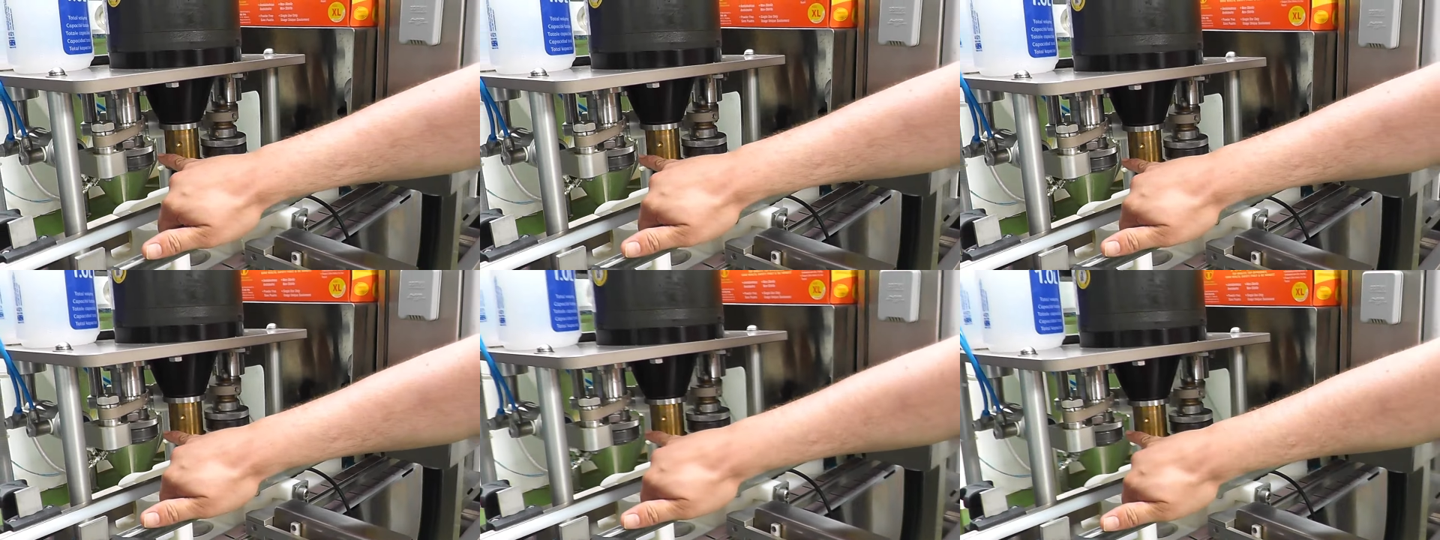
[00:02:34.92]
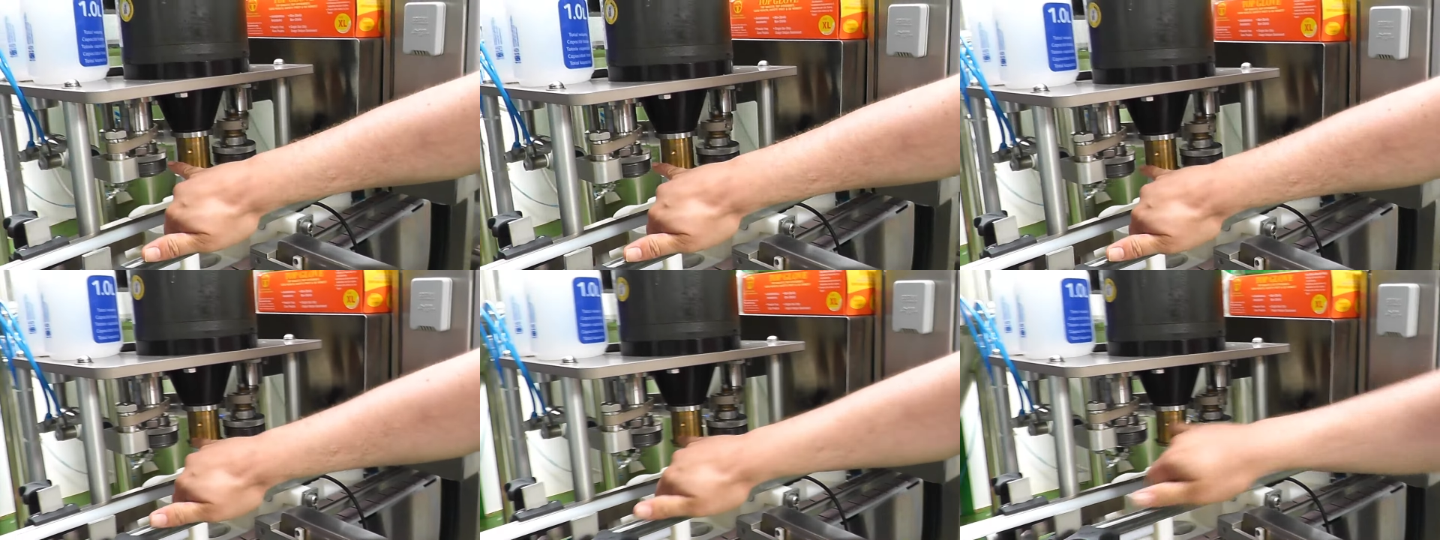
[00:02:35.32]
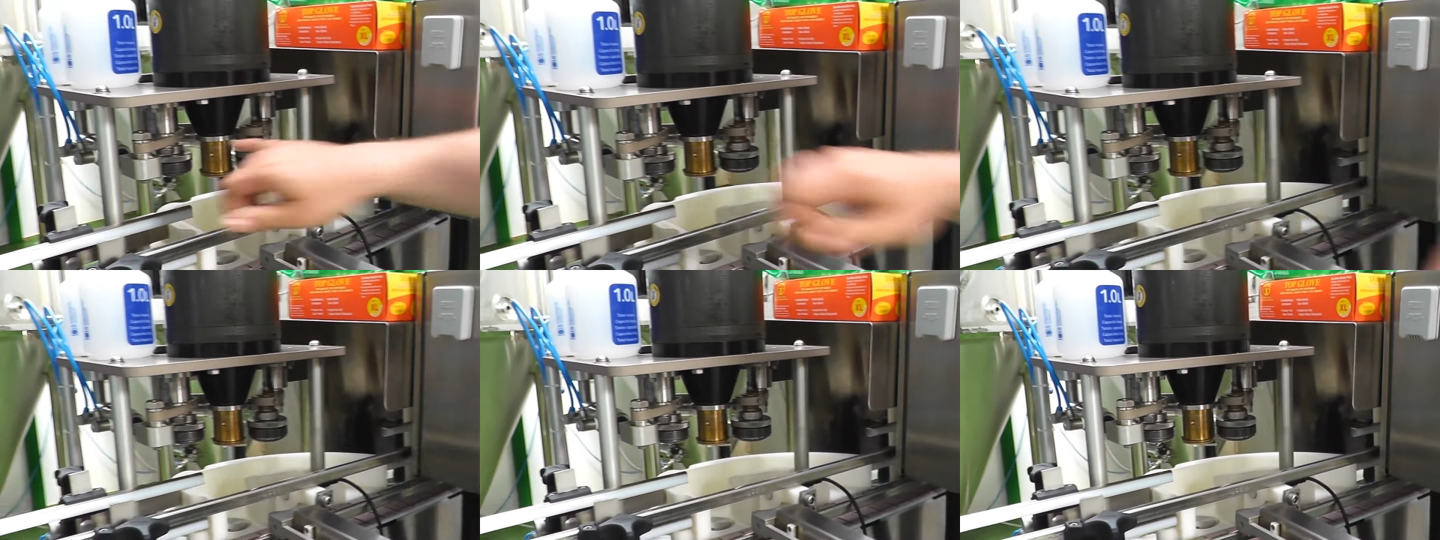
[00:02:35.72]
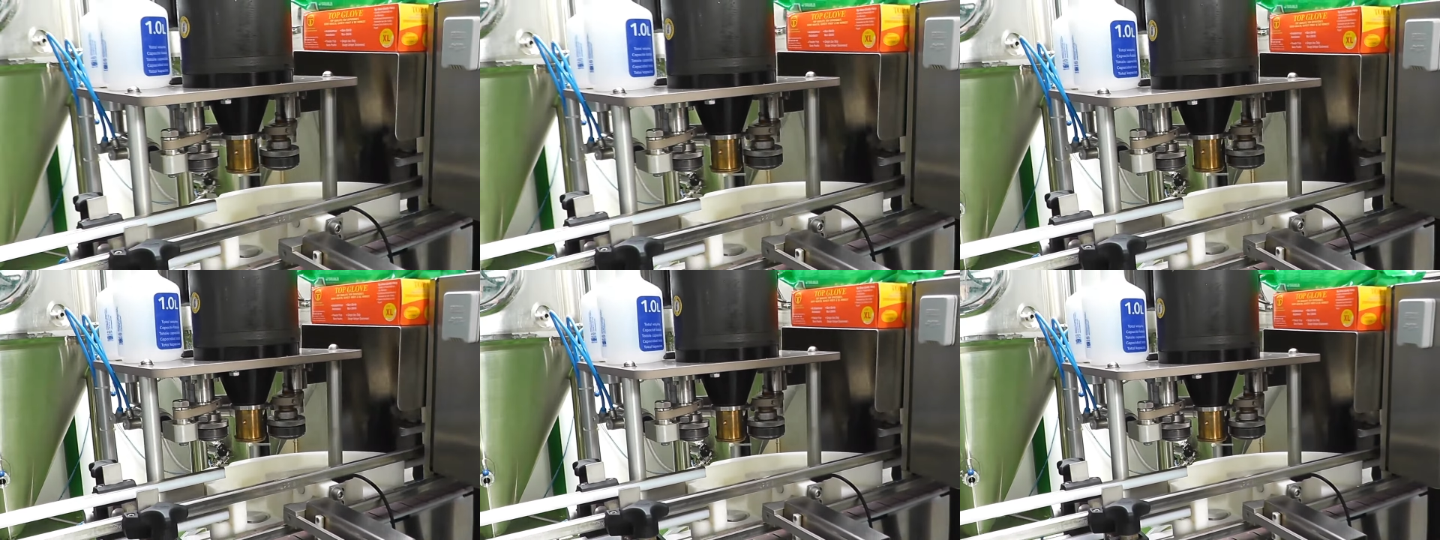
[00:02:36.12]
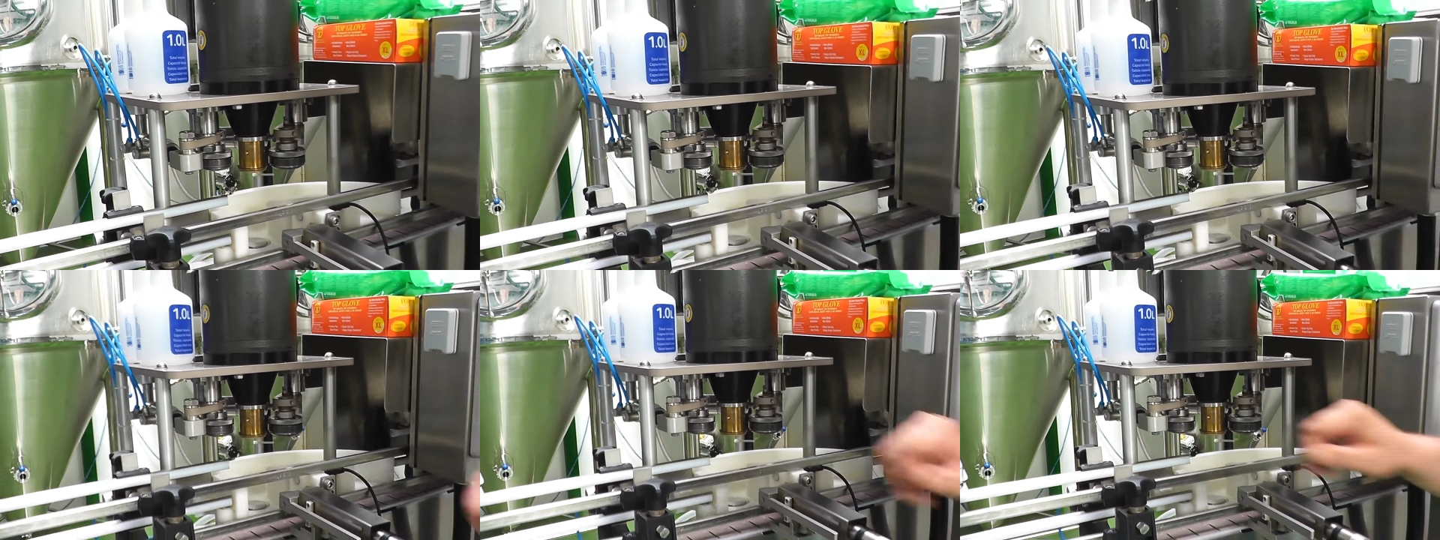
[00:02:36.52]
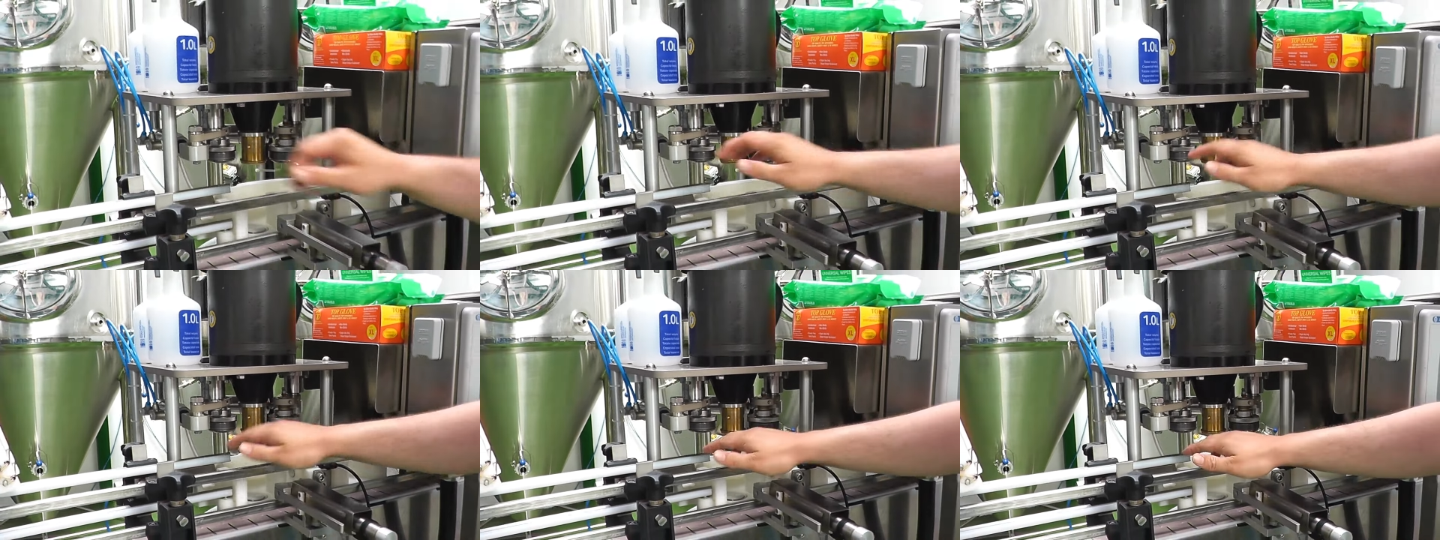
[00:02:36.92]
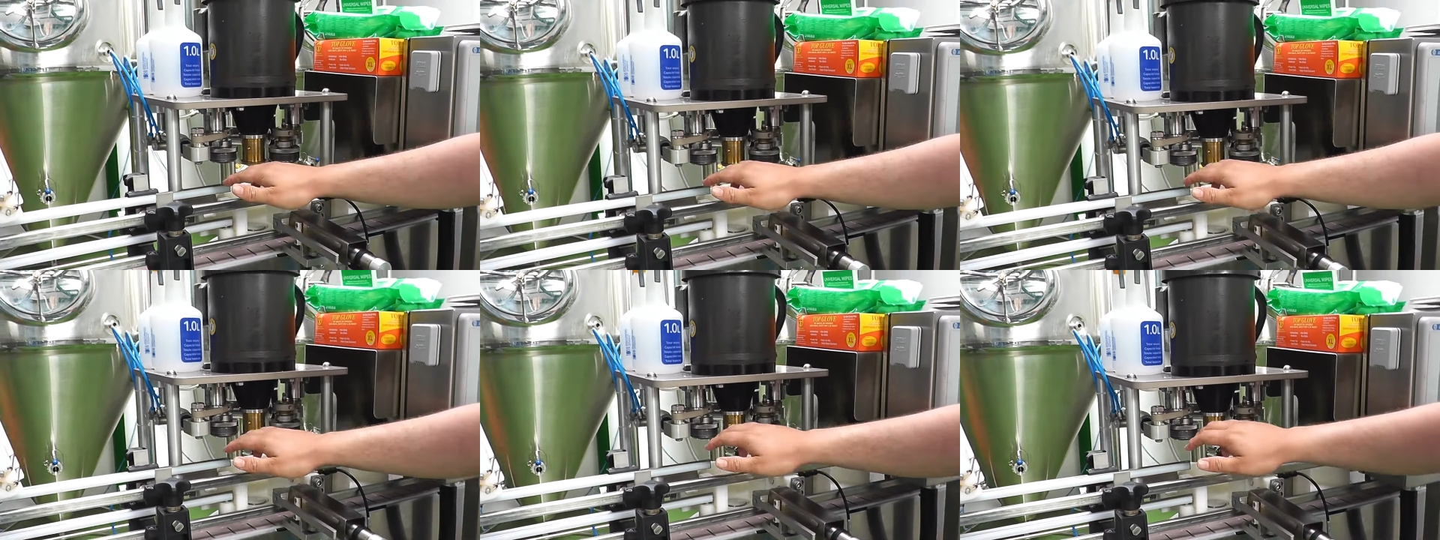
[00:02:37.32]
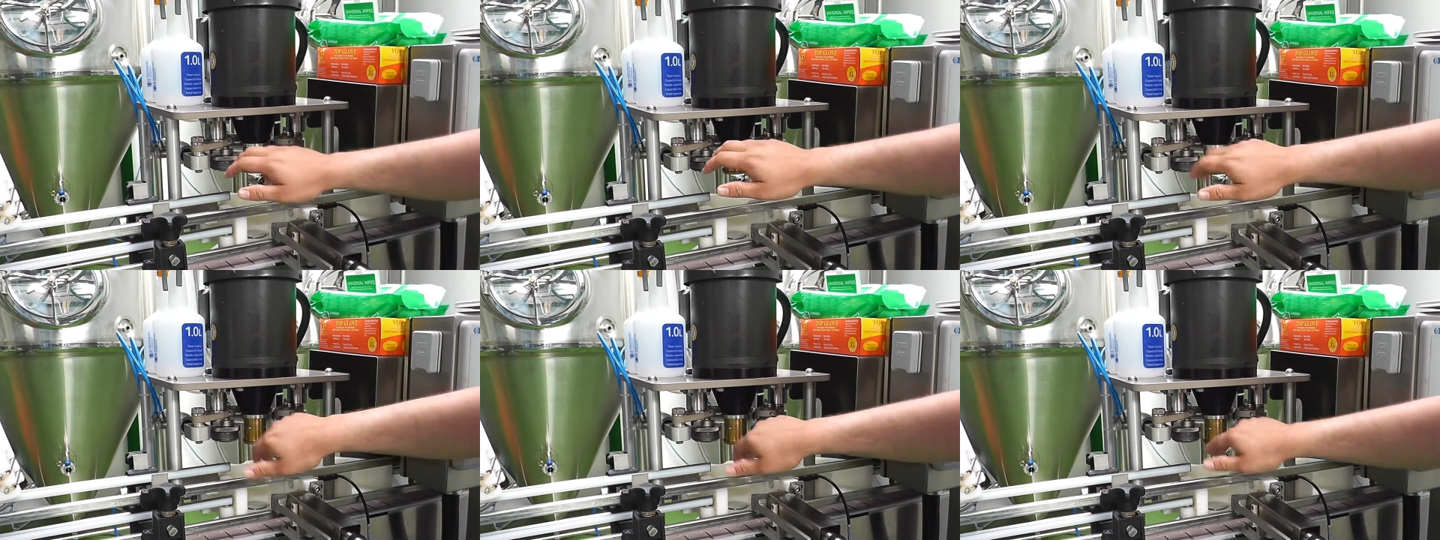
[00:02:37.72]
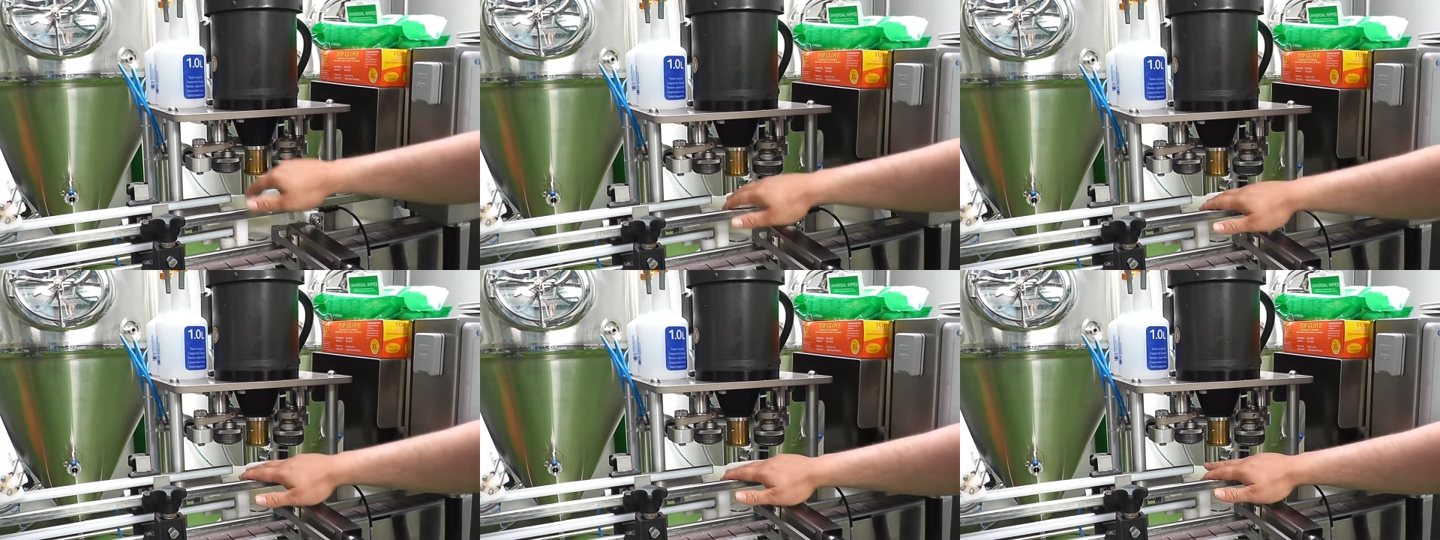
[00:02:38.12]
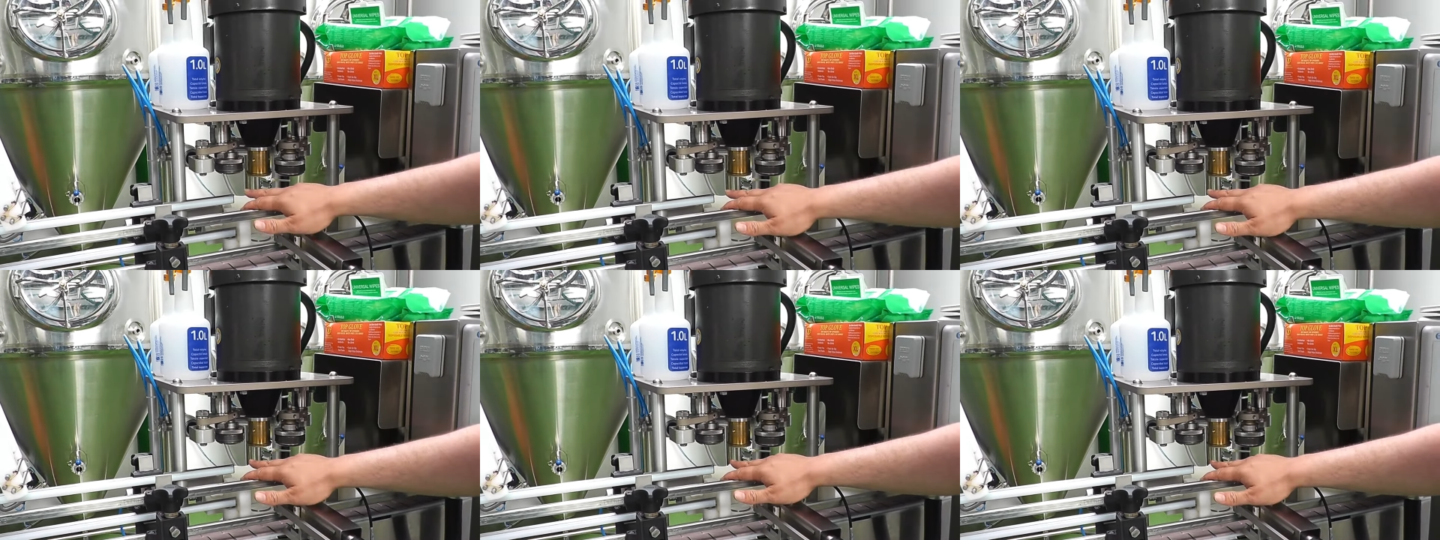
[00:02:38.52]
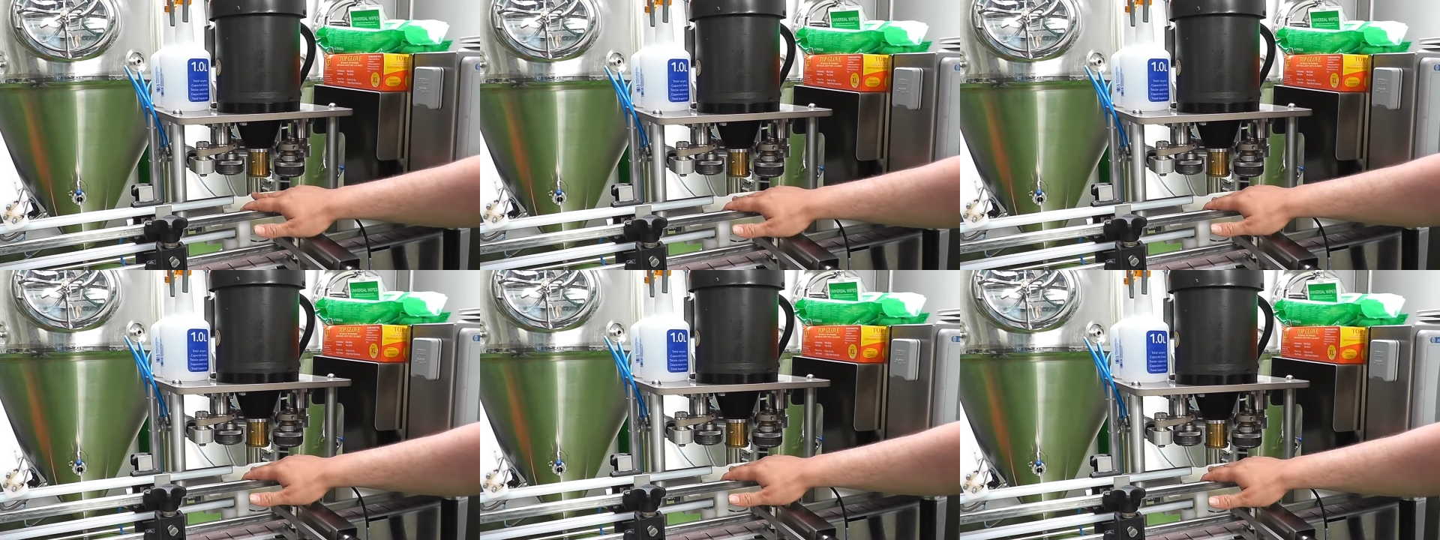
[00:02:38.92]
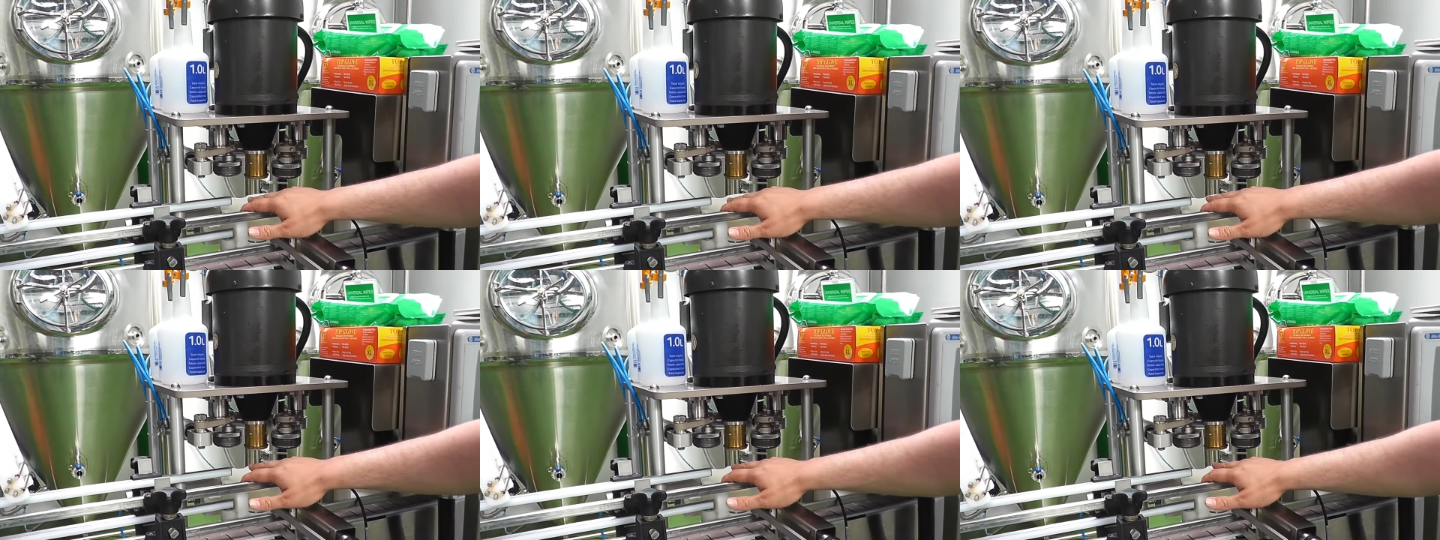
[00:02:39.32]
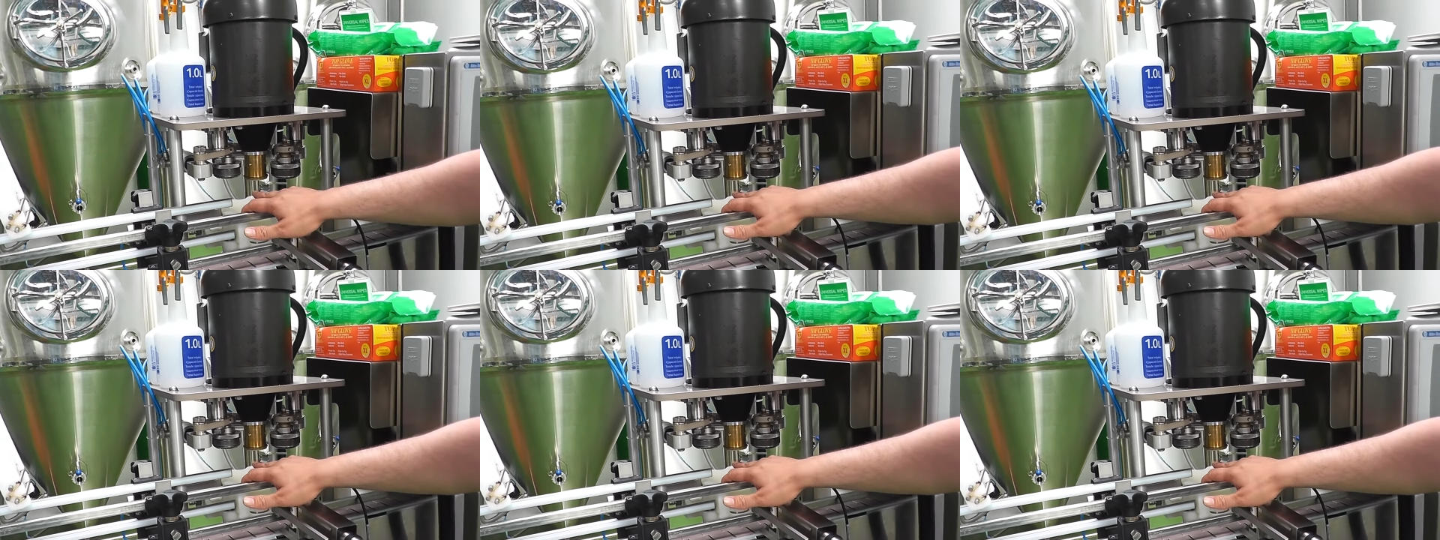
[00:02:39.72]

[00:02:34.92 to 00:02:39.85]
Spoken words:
(no speaker visible)